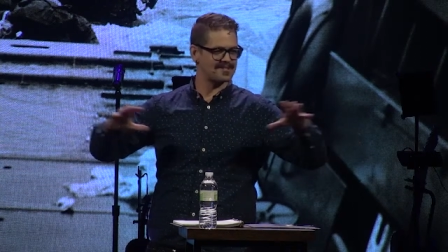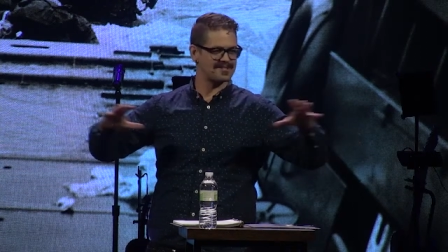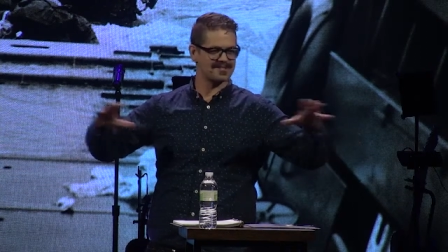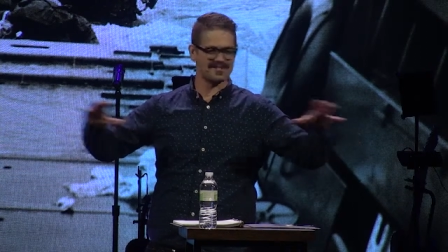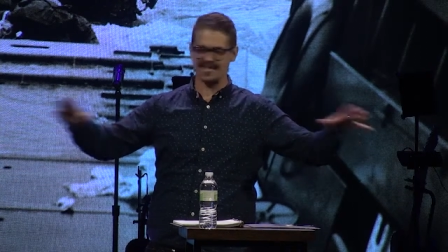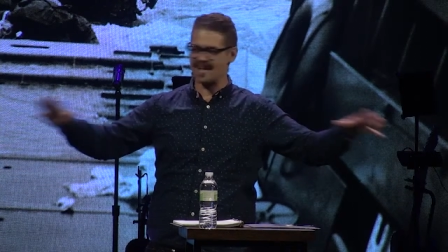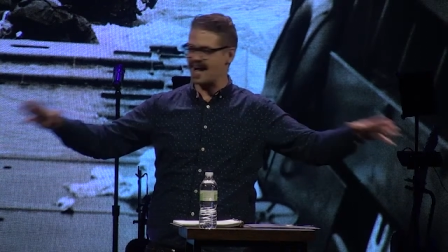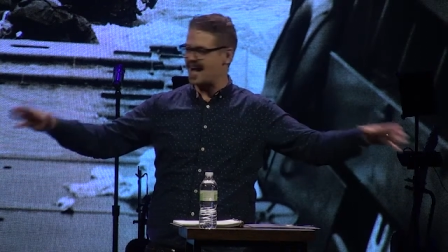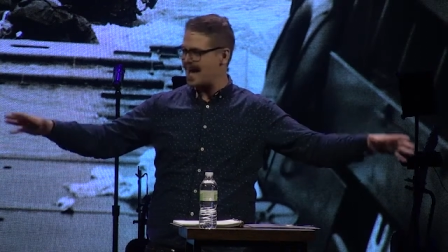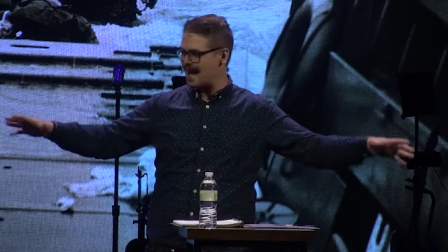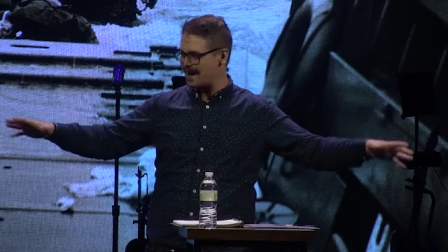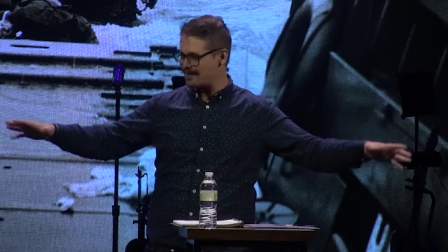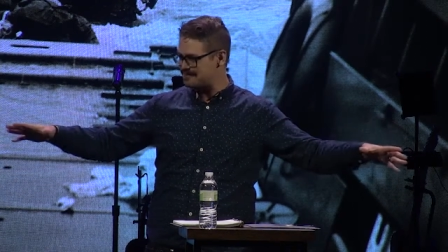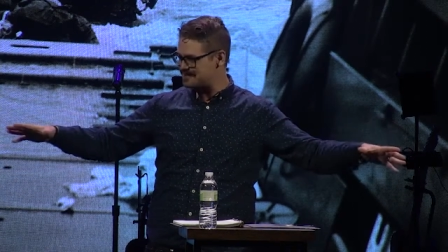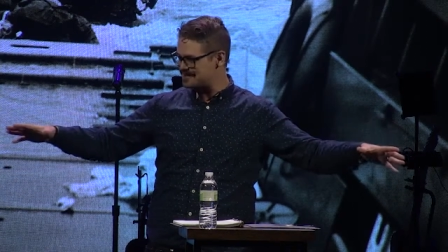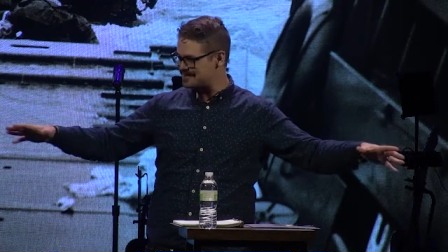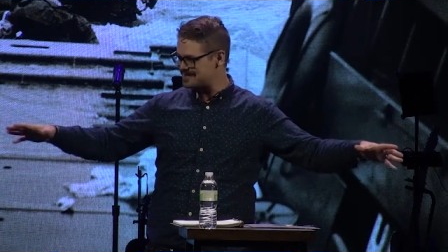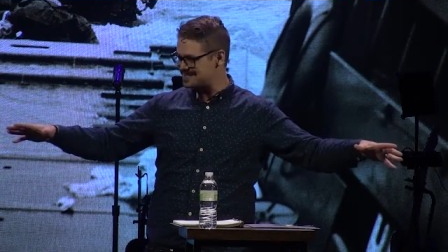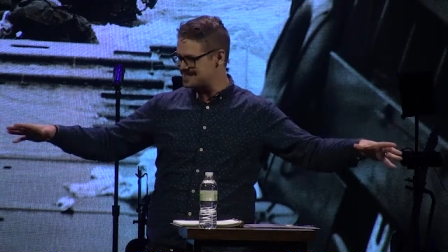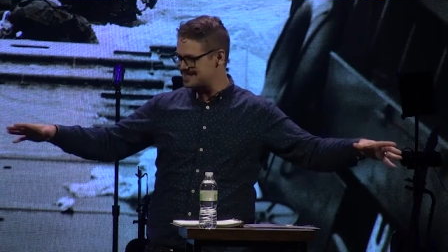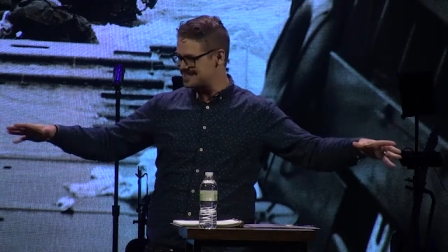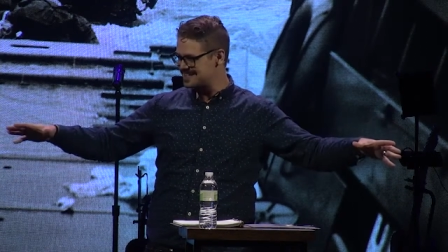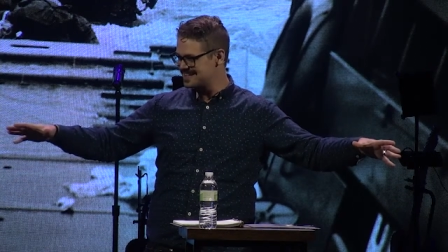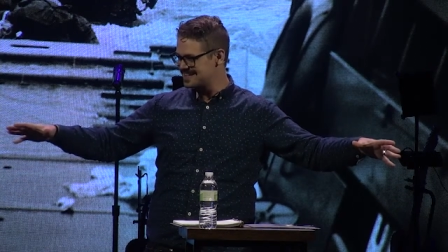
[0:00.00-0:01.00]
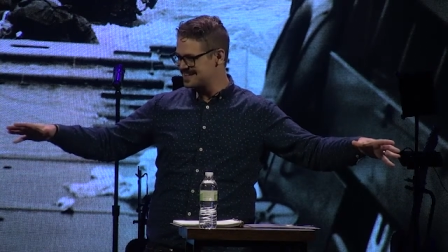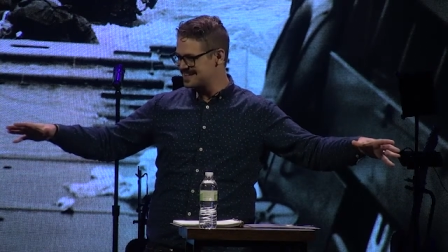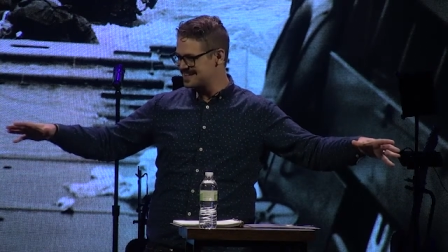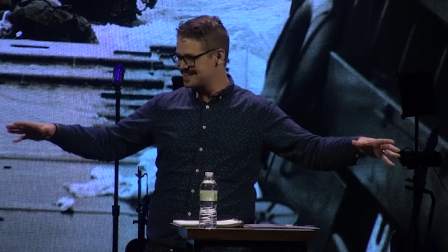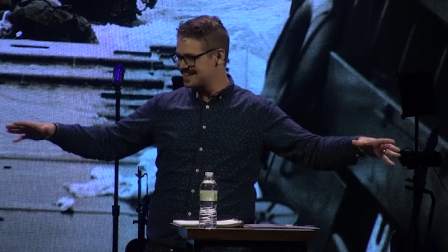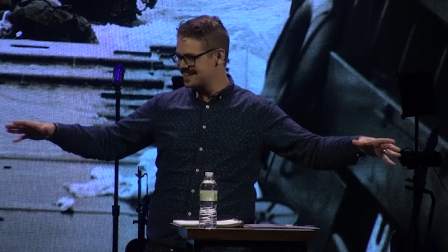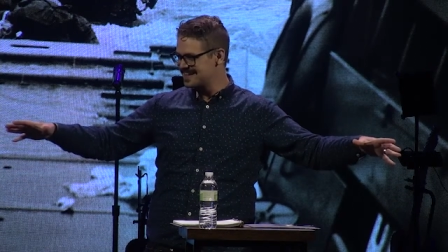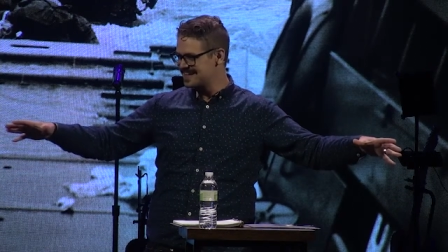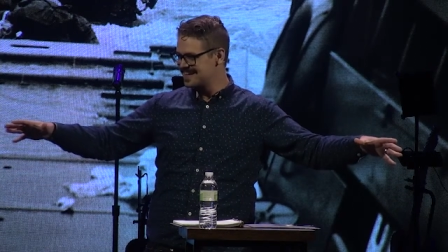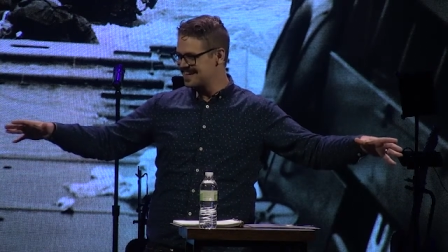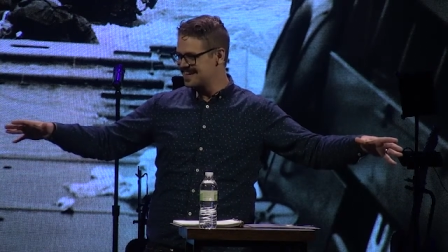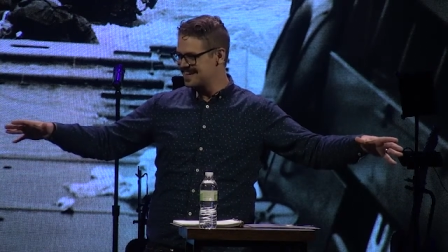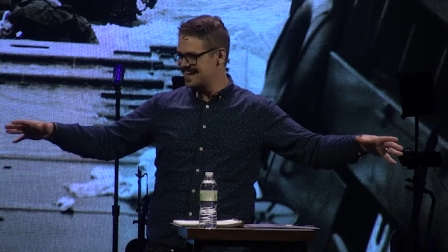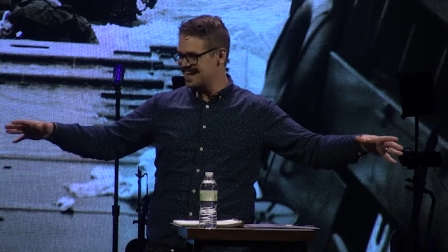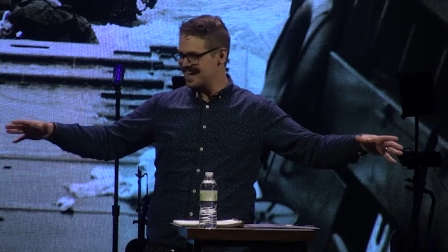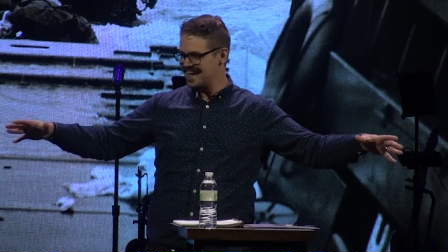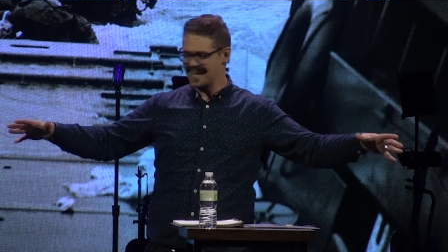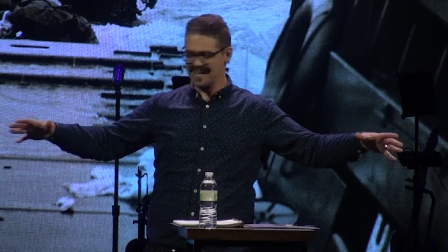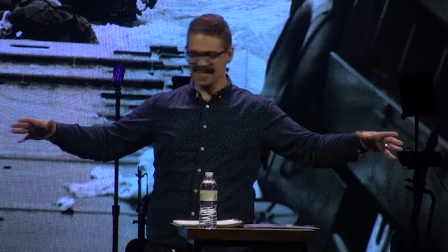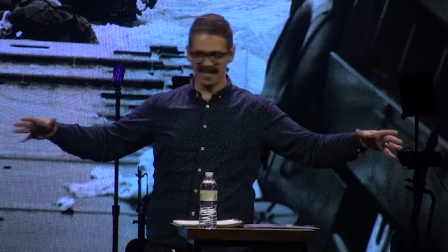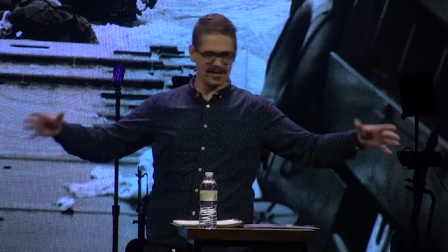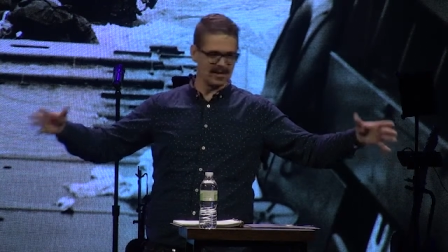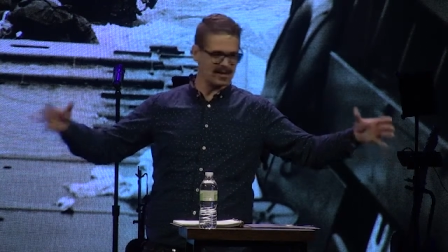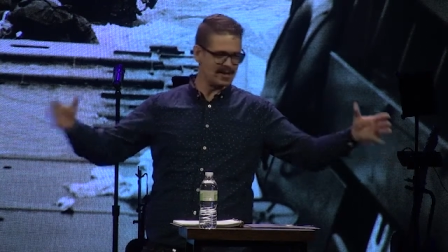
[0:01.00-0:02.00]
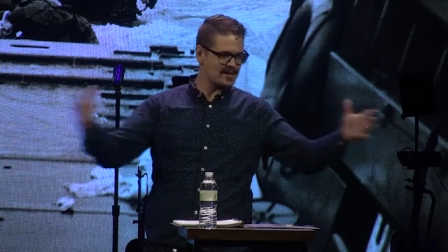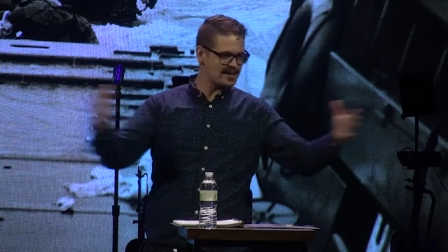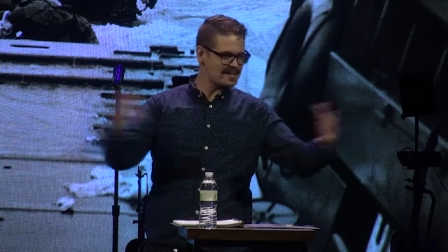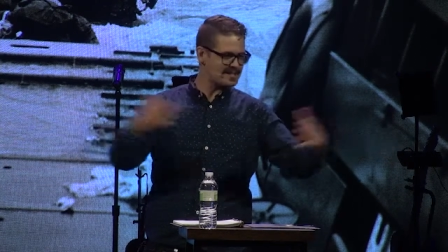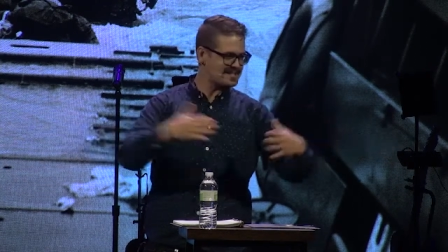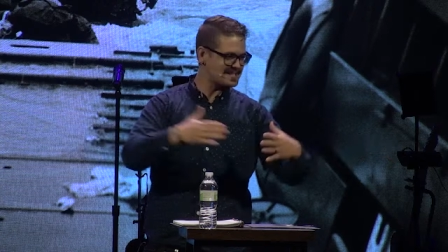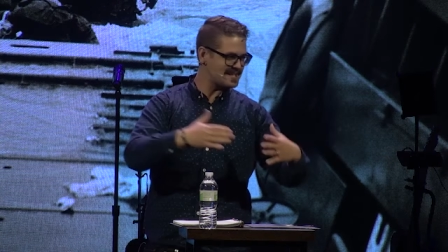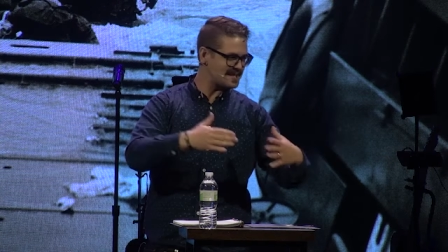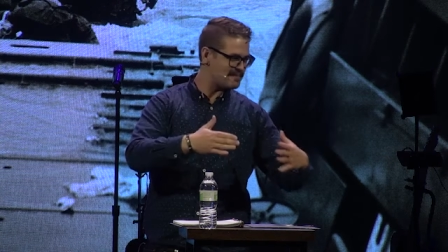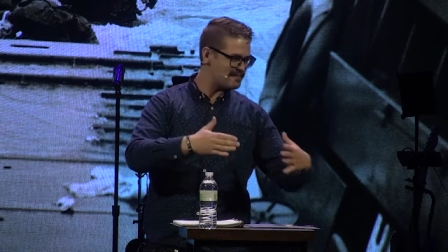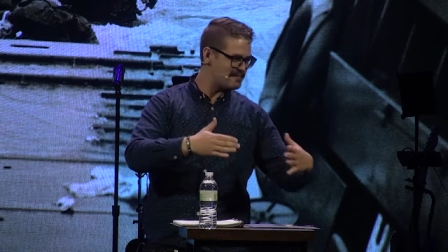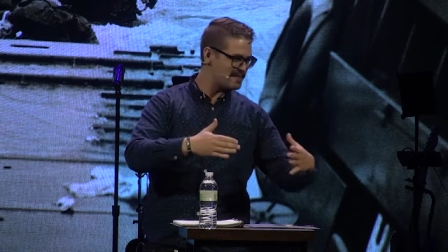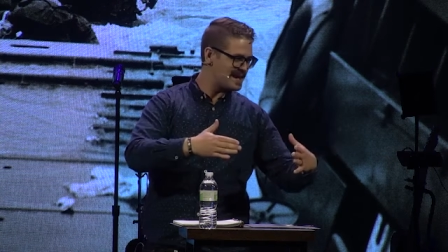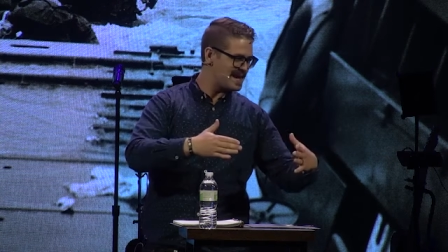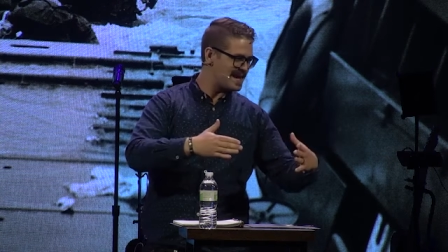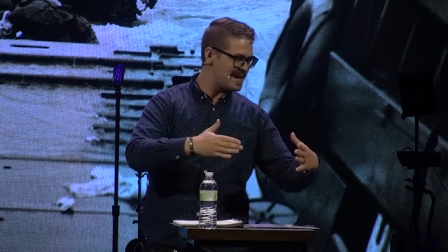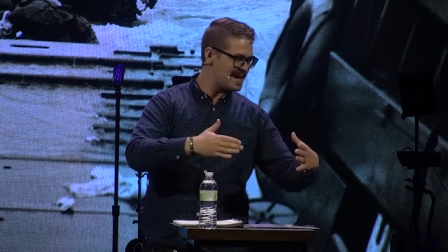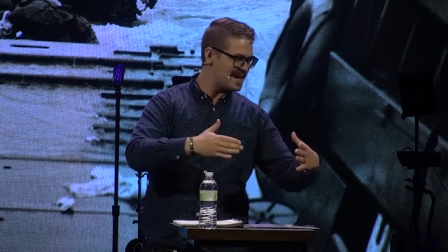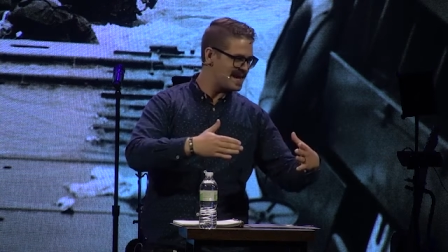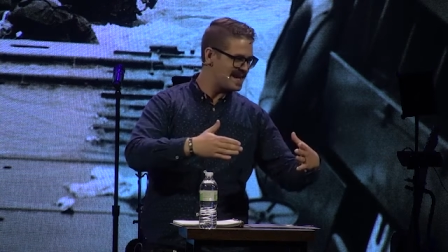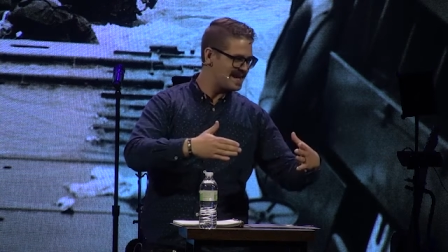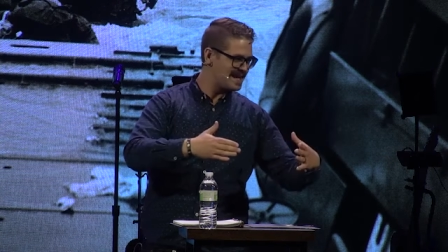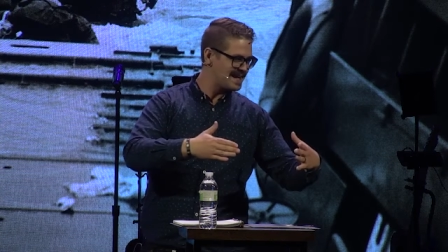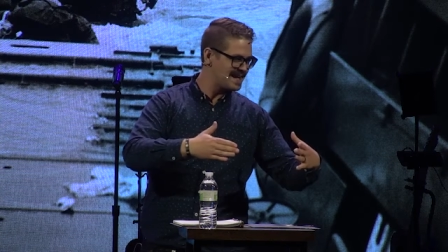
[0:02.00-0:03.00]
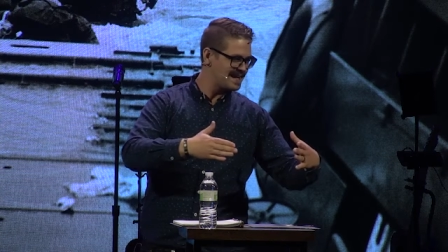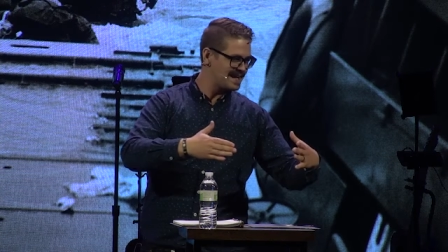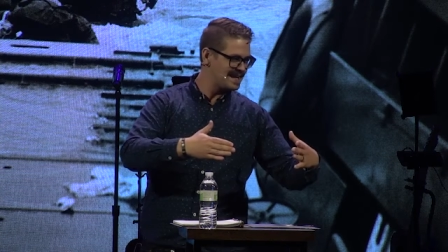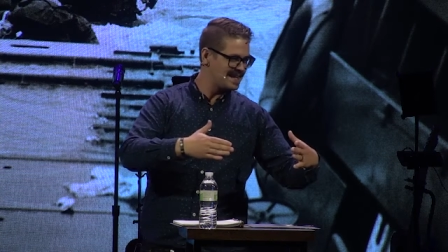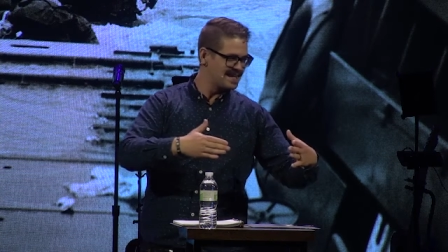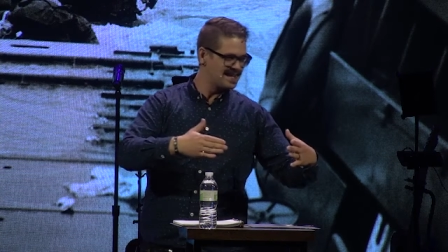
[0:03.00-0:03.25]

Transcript: stops and looks at me,